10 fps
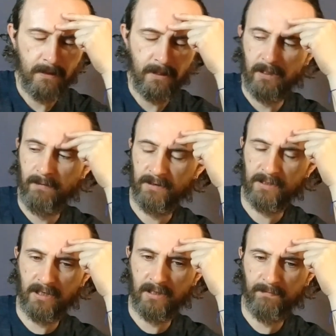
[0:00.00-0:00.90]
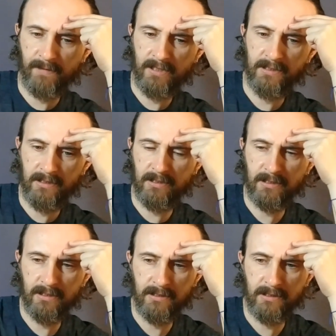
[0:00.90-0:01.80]
Okay, give me a second,
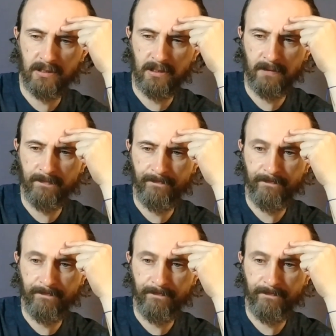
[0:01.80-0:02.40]
Pisces, let's see.